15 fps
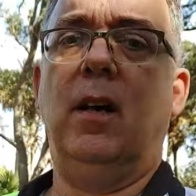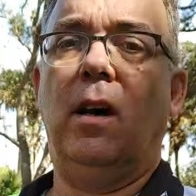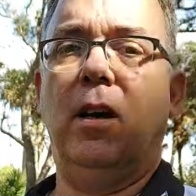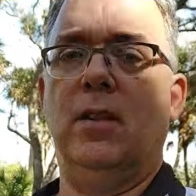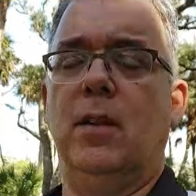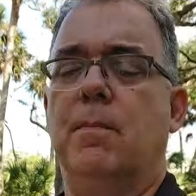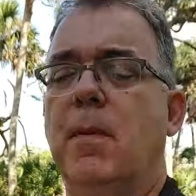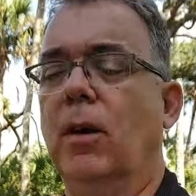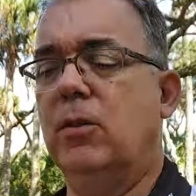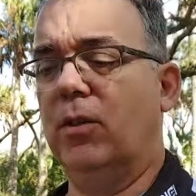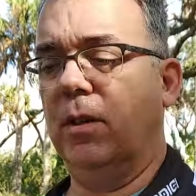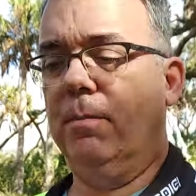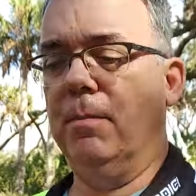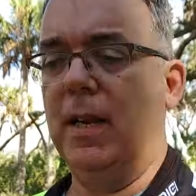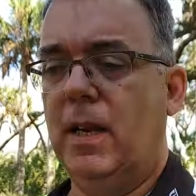on the
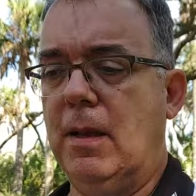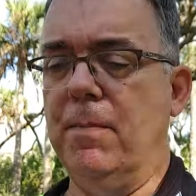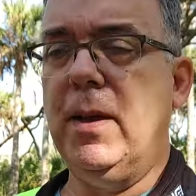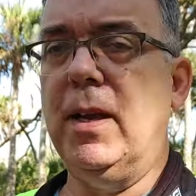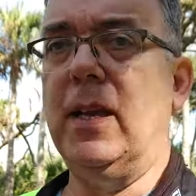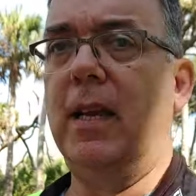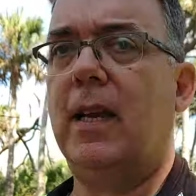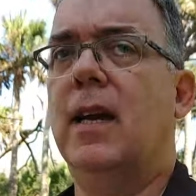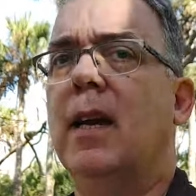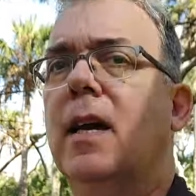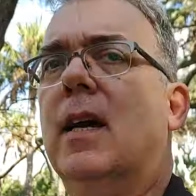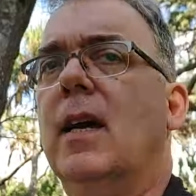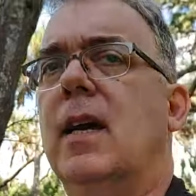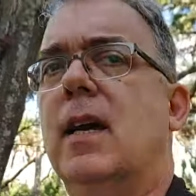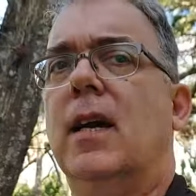Moza Mini P
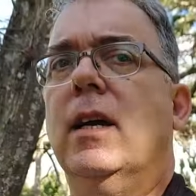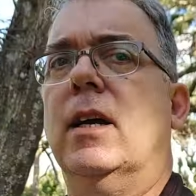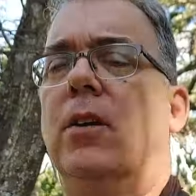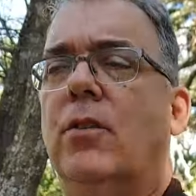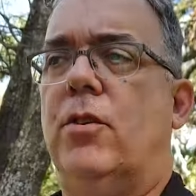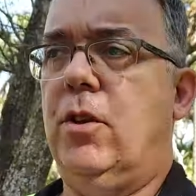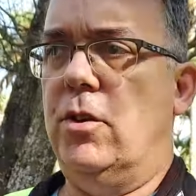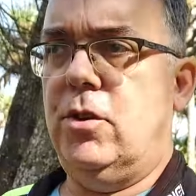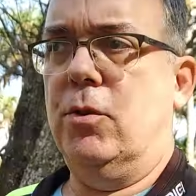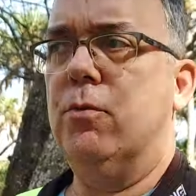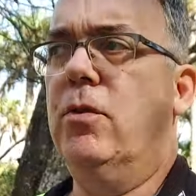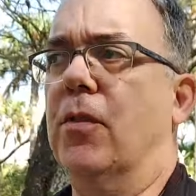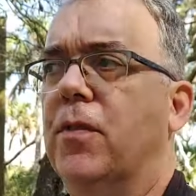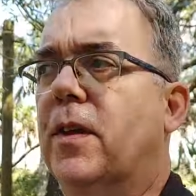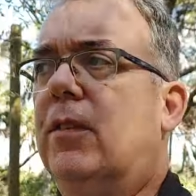to do
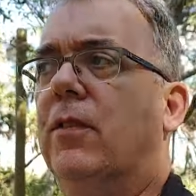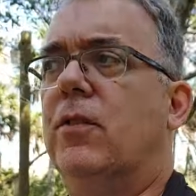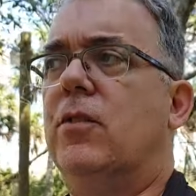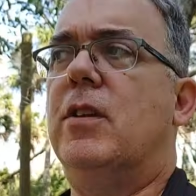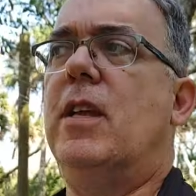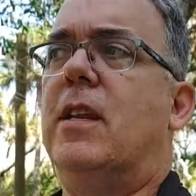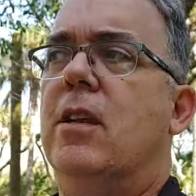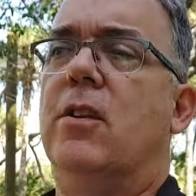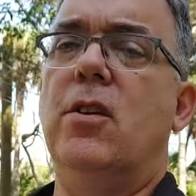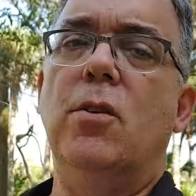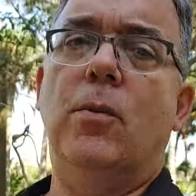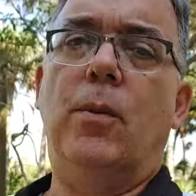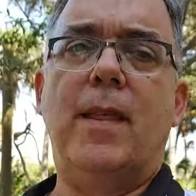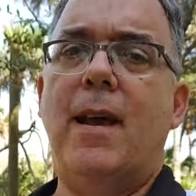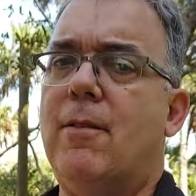the things that you need to do
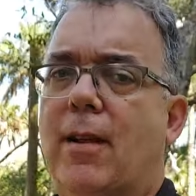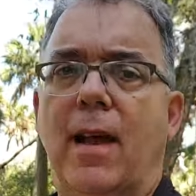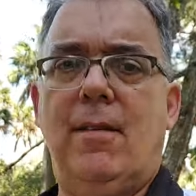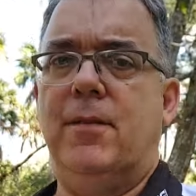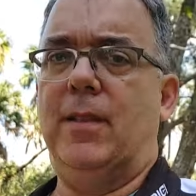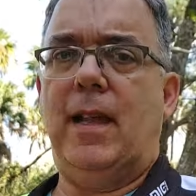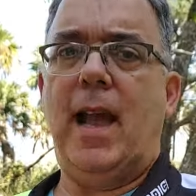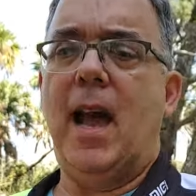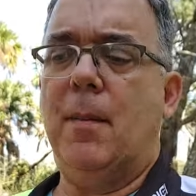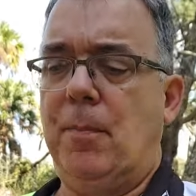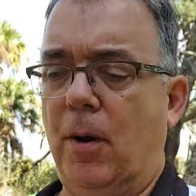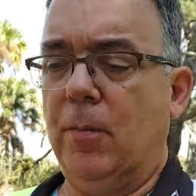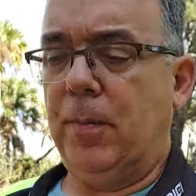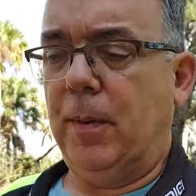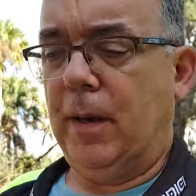without having the app
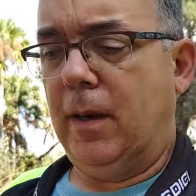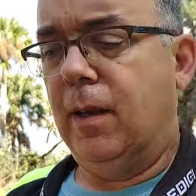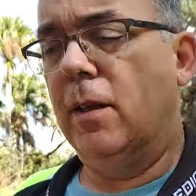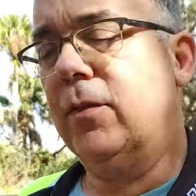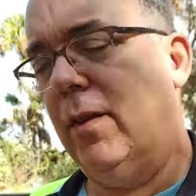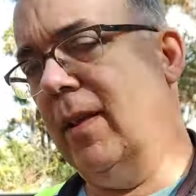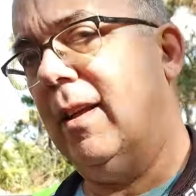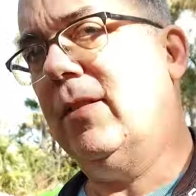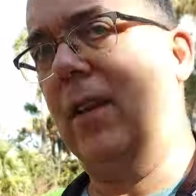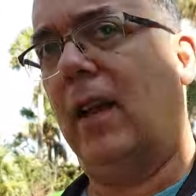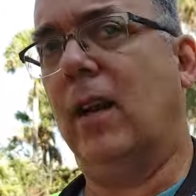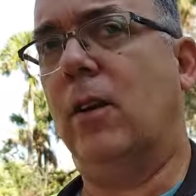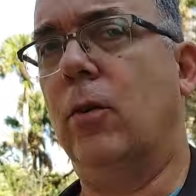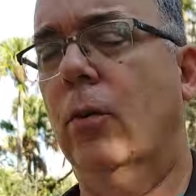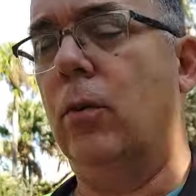open. So that's kind
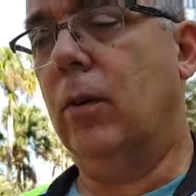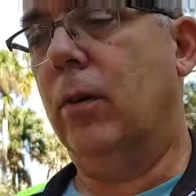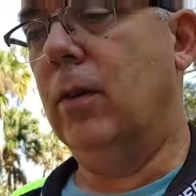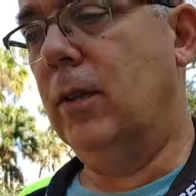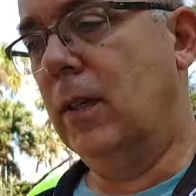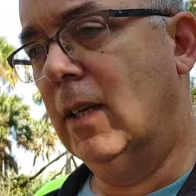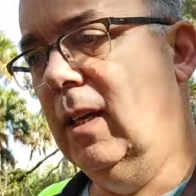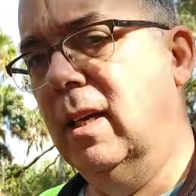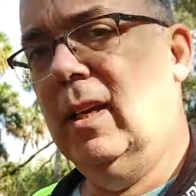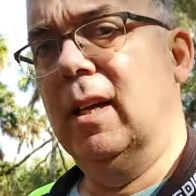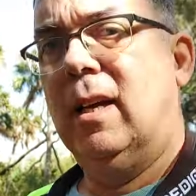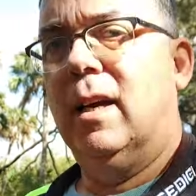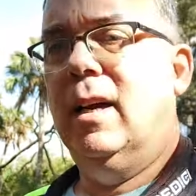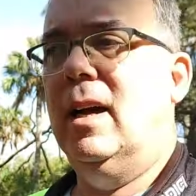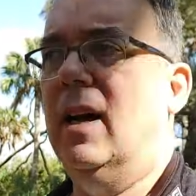of cool.
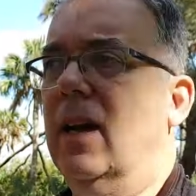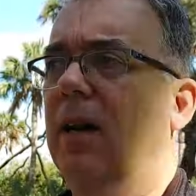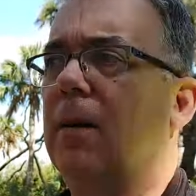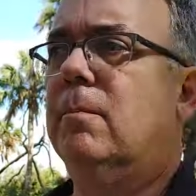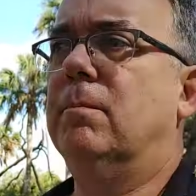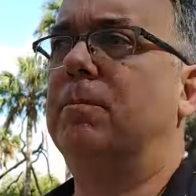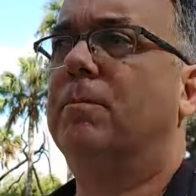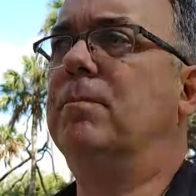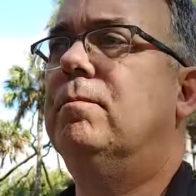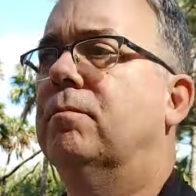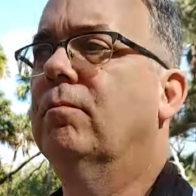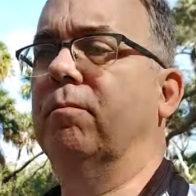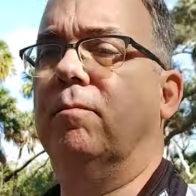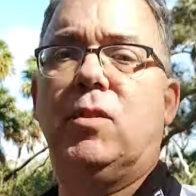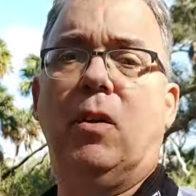Um,
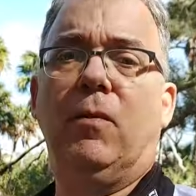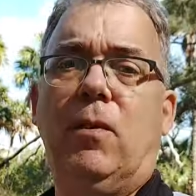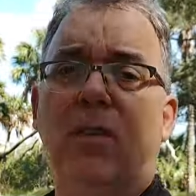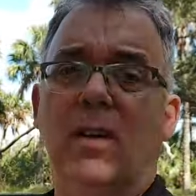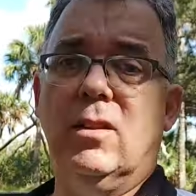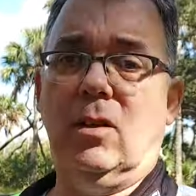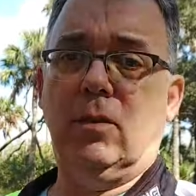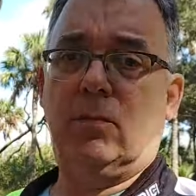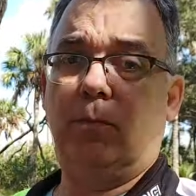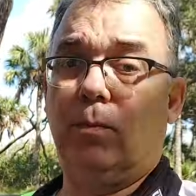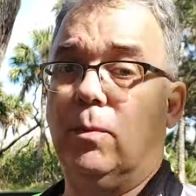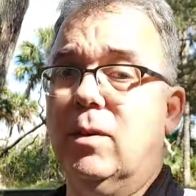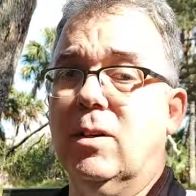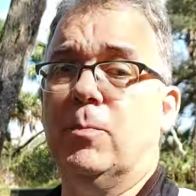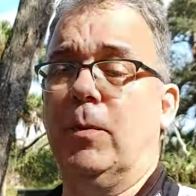so far, it
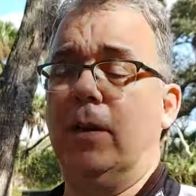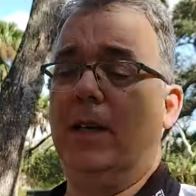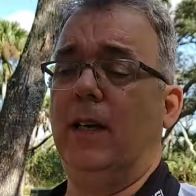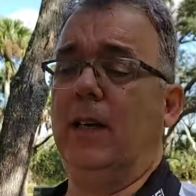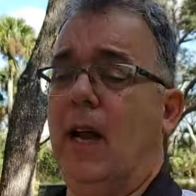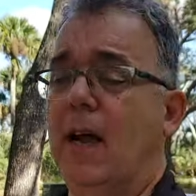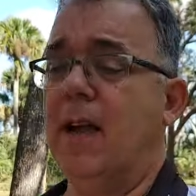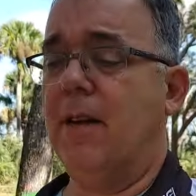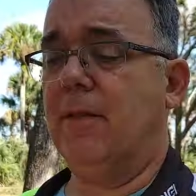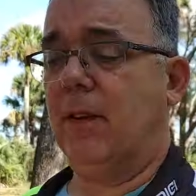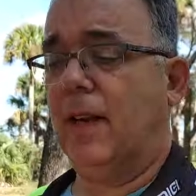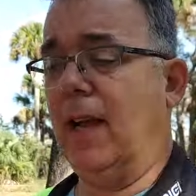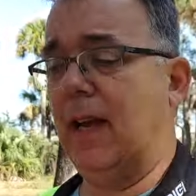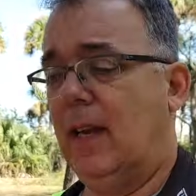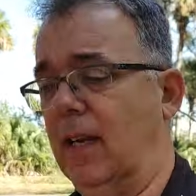works pretty good. I haven't
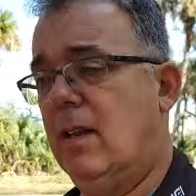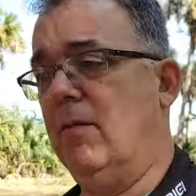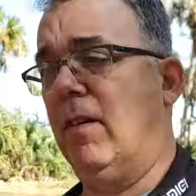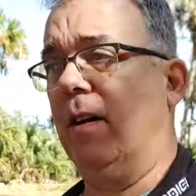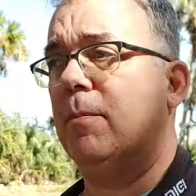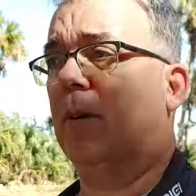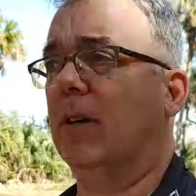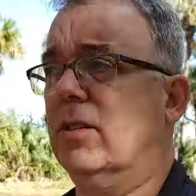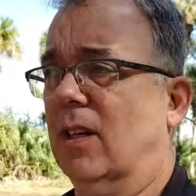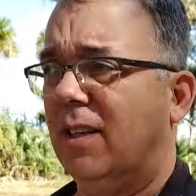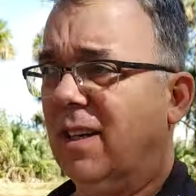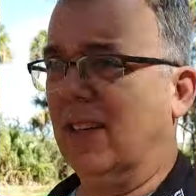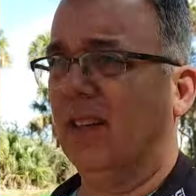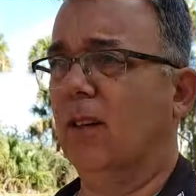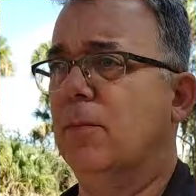gotten any vibration. I
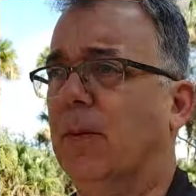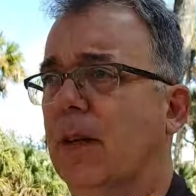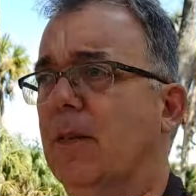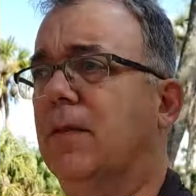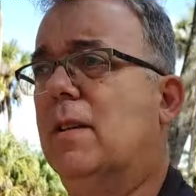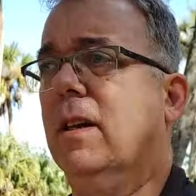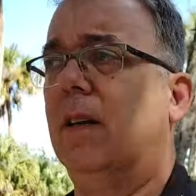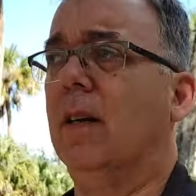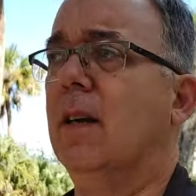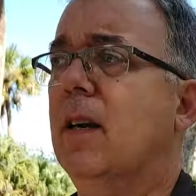got a little bit over there